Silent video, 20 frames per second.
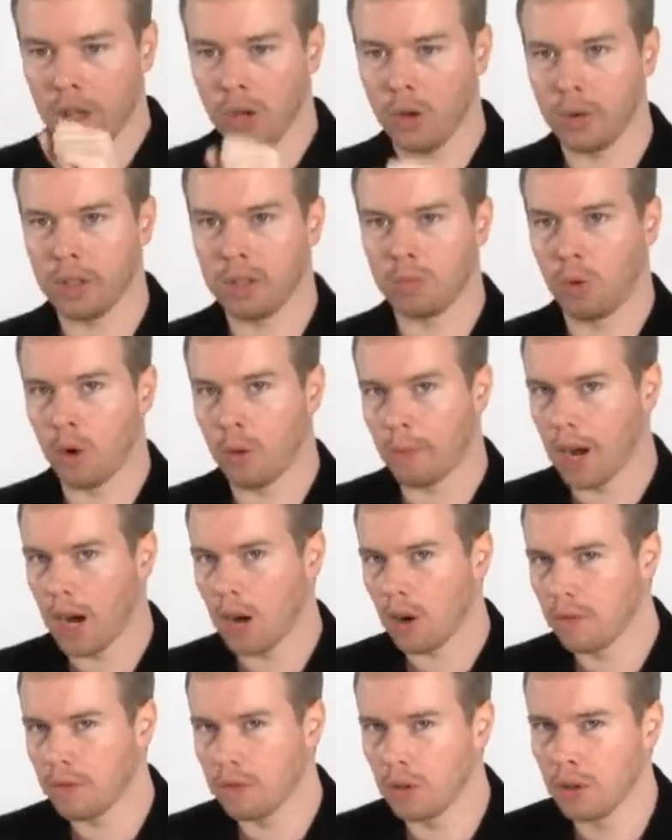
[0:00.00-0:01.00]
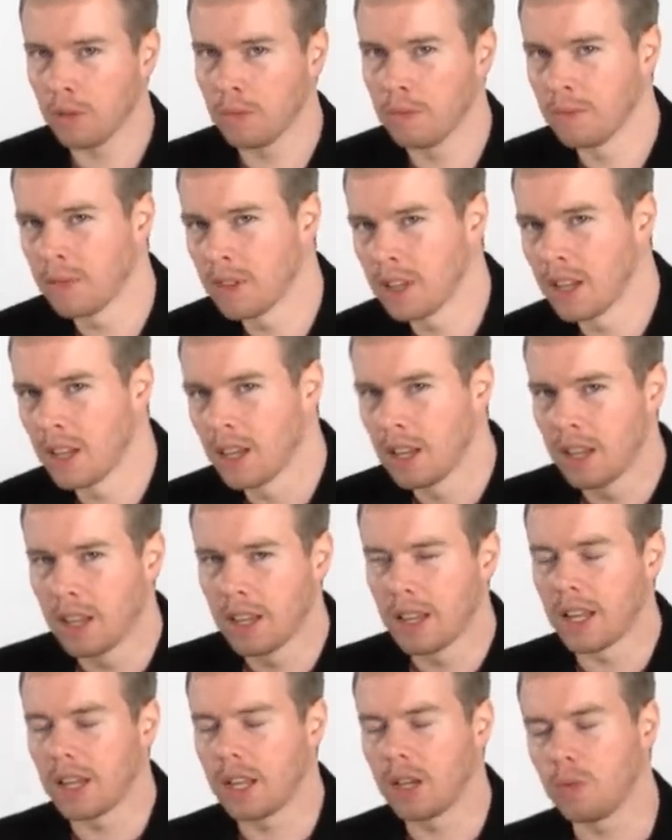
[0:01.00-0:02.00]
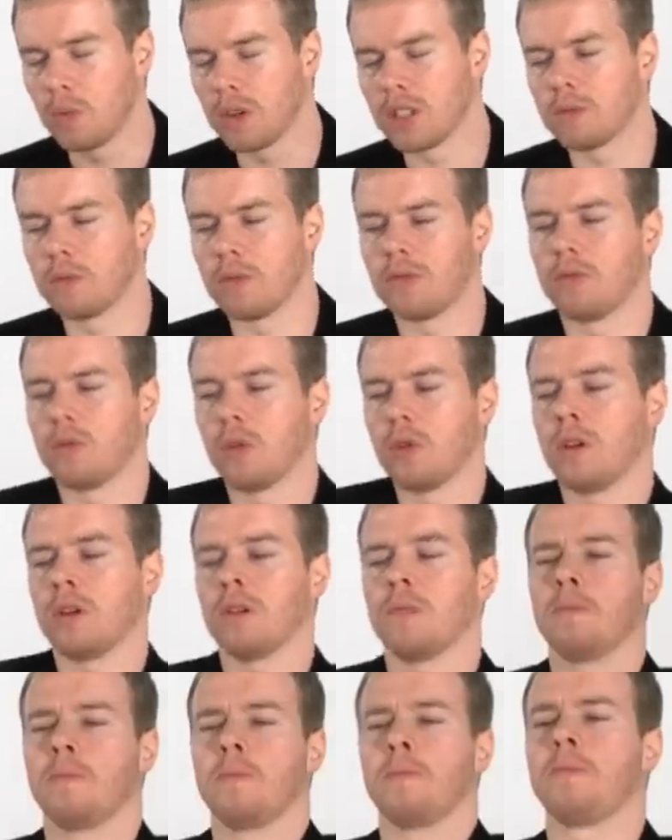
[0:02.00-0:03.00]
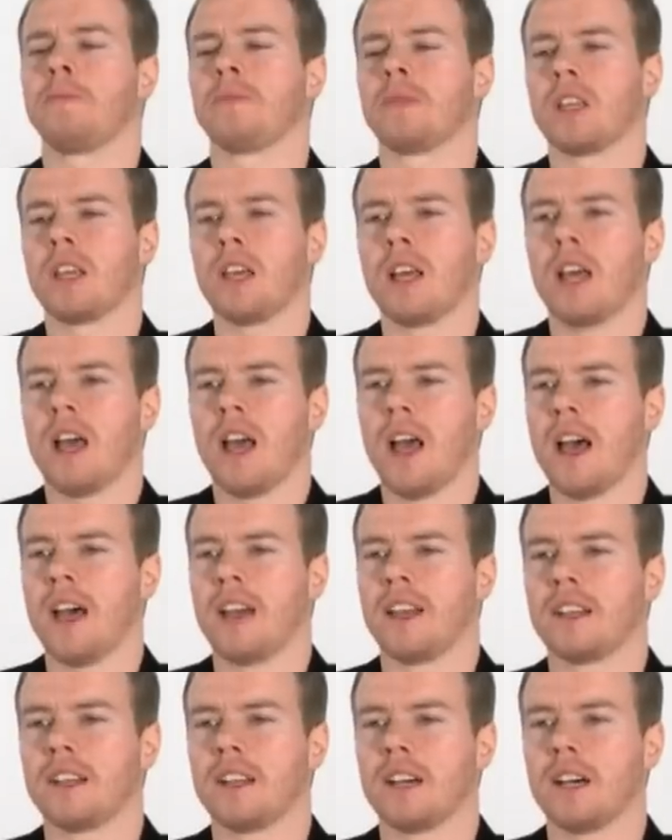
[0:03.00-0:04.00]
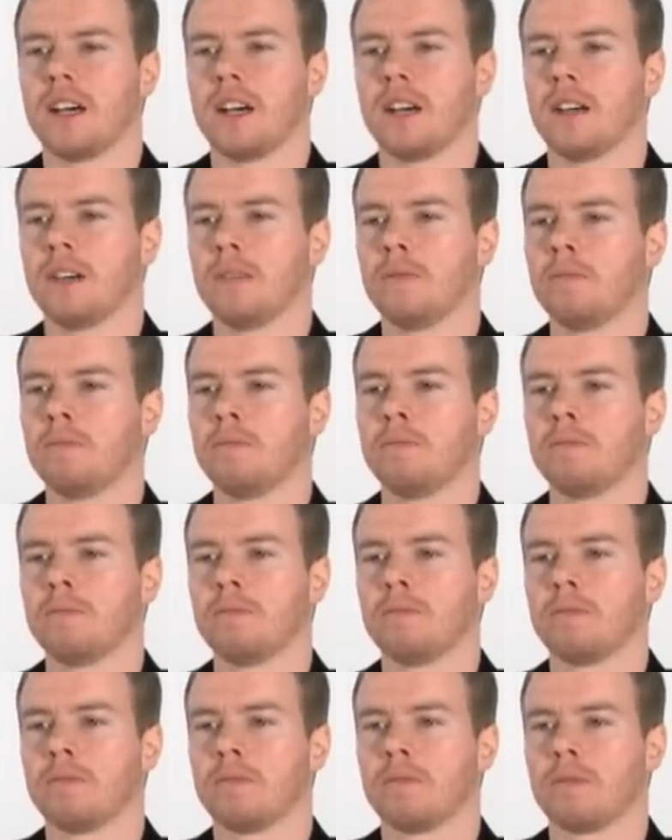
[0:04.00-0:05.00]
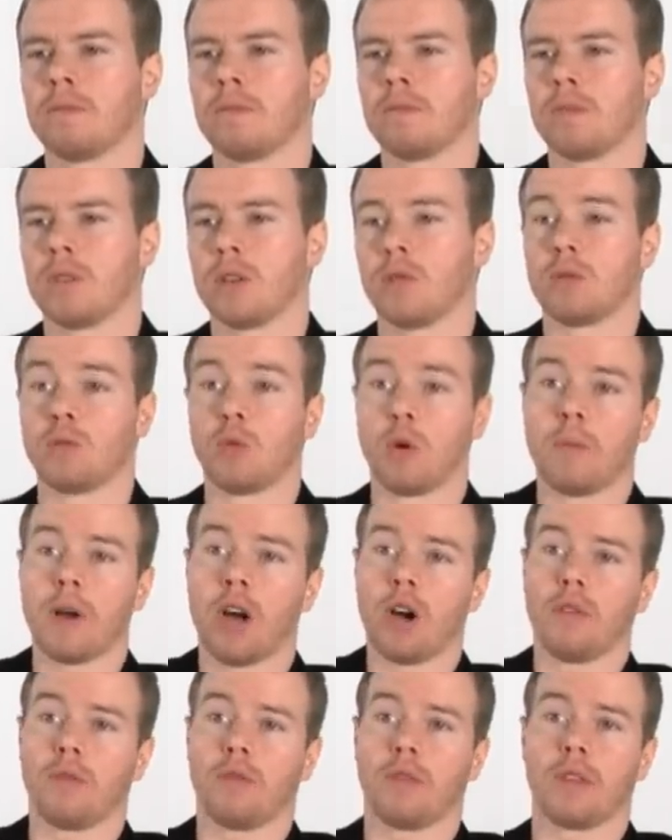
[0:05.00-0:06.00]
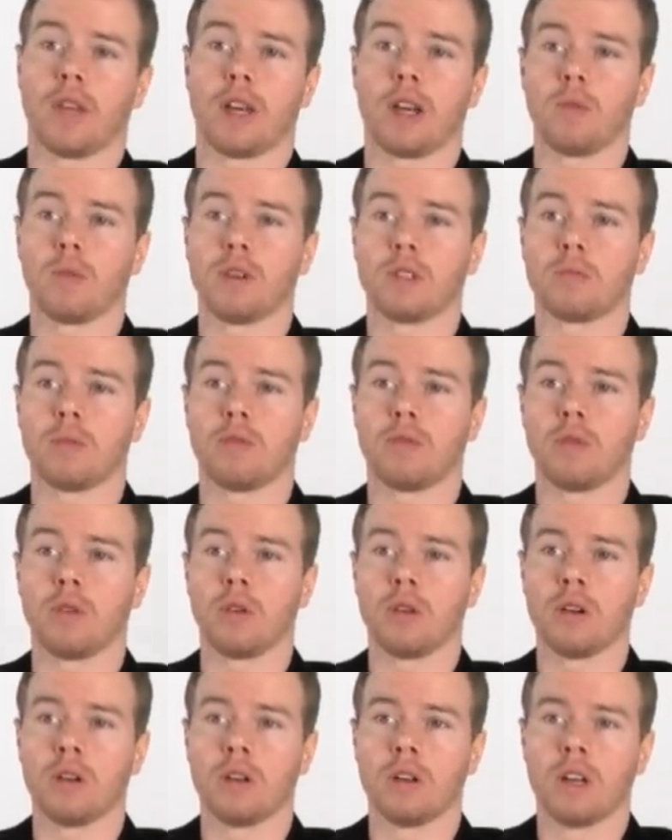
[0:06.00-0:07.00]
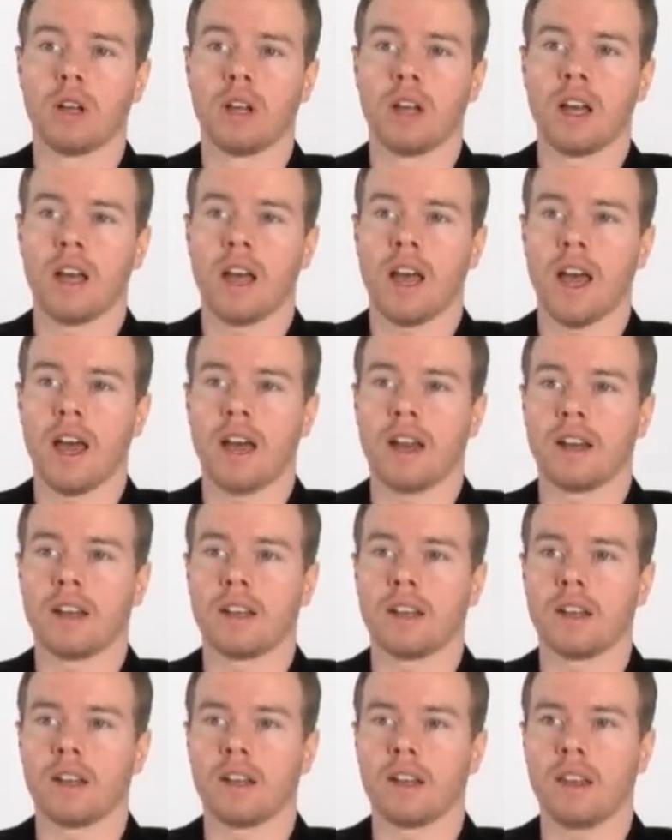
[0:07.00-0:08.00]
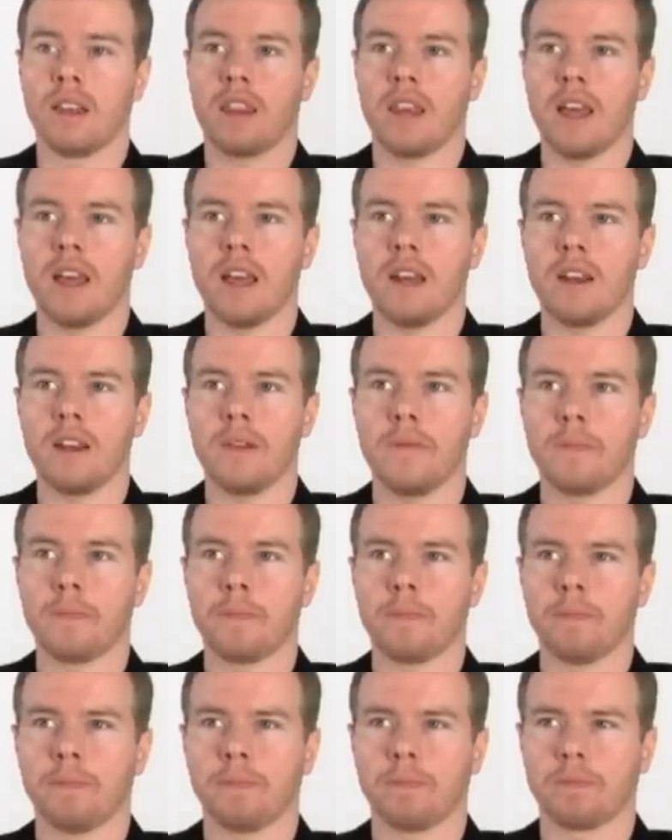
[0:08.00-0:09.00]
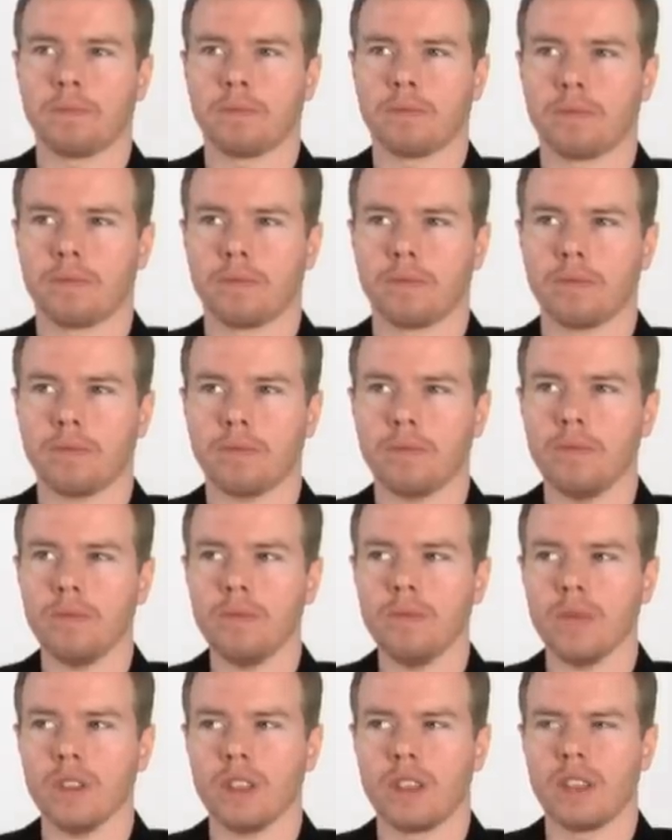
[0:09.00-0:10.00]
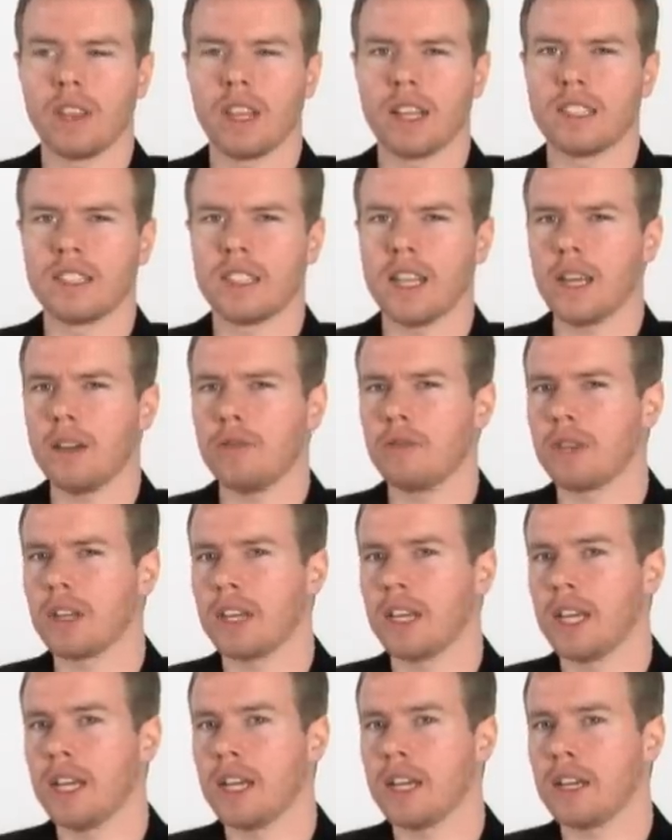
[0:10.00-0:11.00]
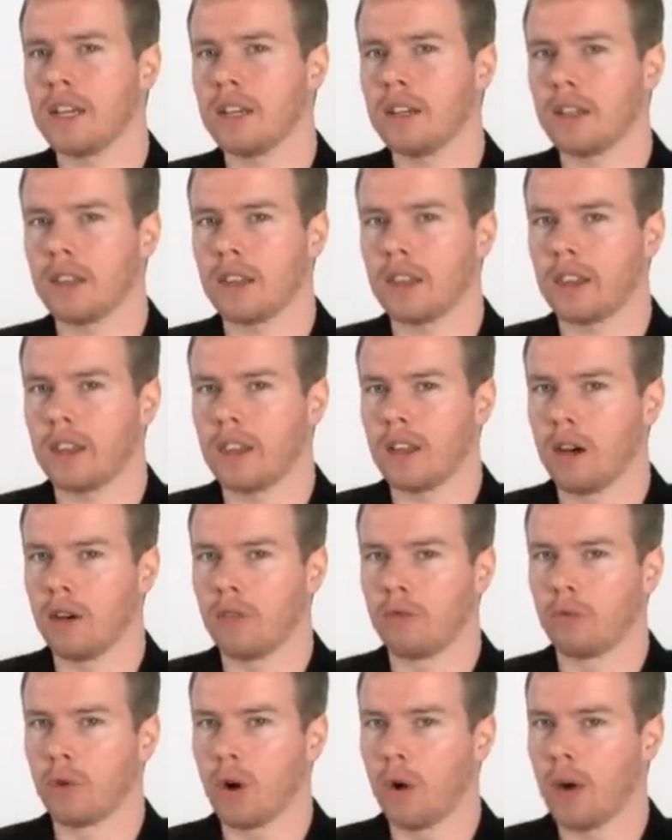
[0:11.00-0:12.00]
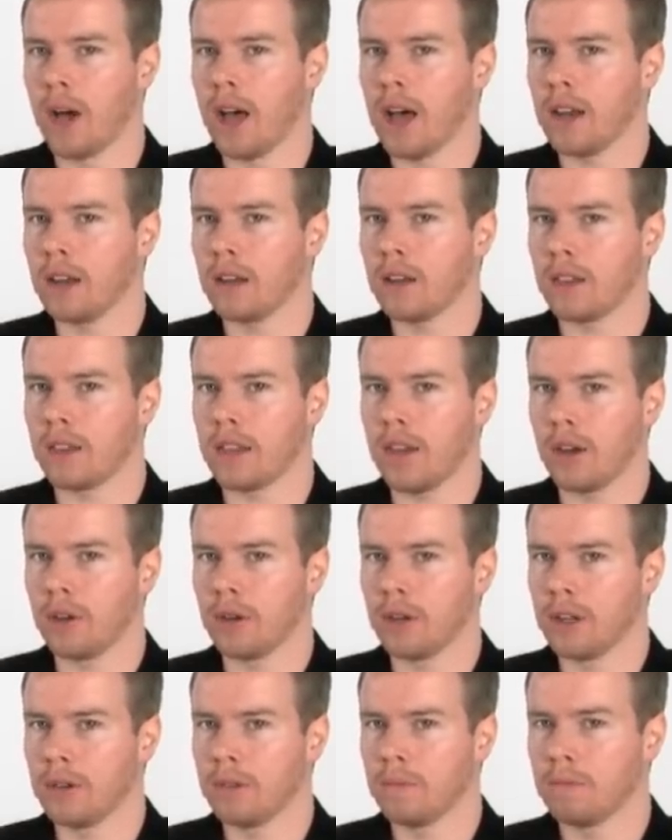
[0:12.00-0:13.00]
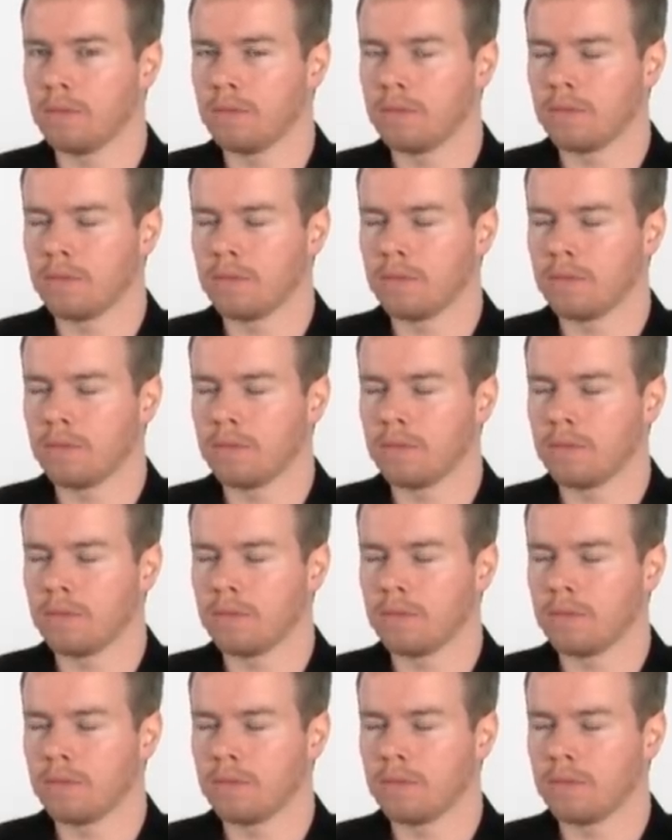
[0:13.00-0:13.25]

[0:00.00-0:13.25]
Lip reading: who is more powerful than he was before, and he was more powerful than he was before. And then they save the king of Rohan, Theoden,